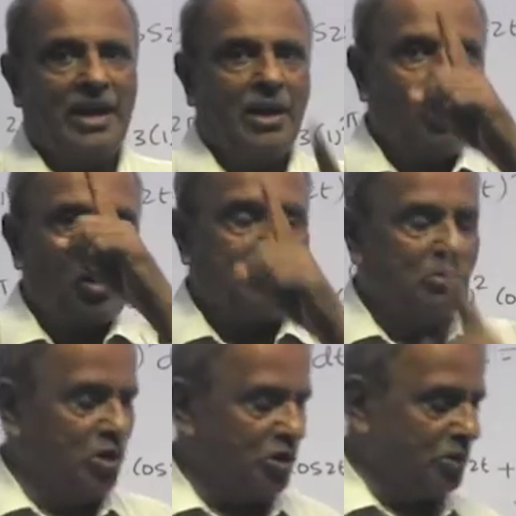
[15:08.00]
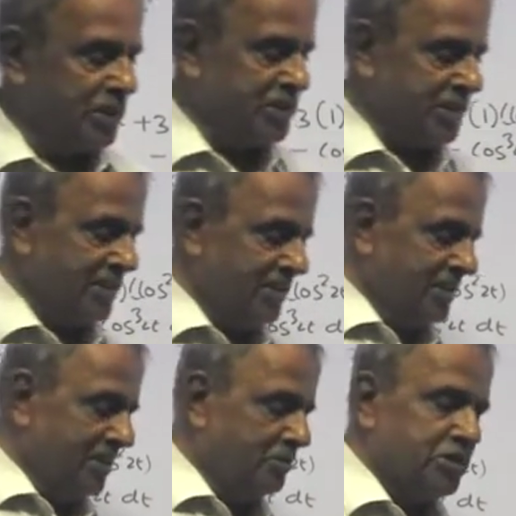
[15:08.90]
have one more question
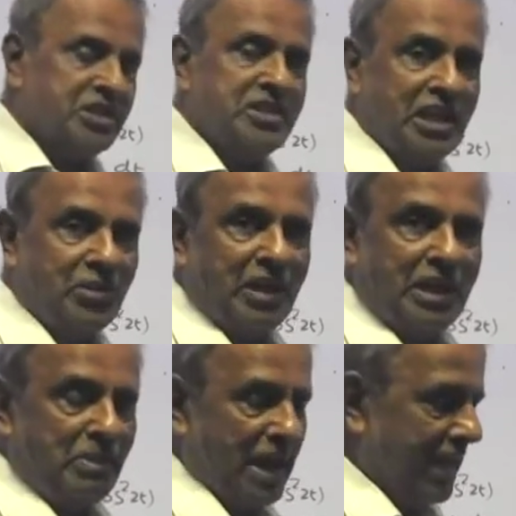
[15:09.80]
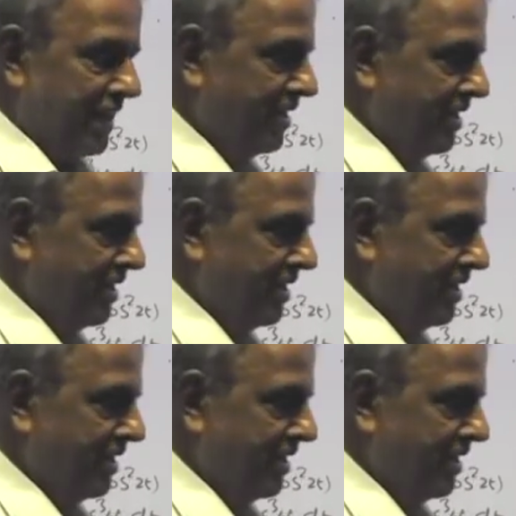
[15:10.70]
which is equally bad,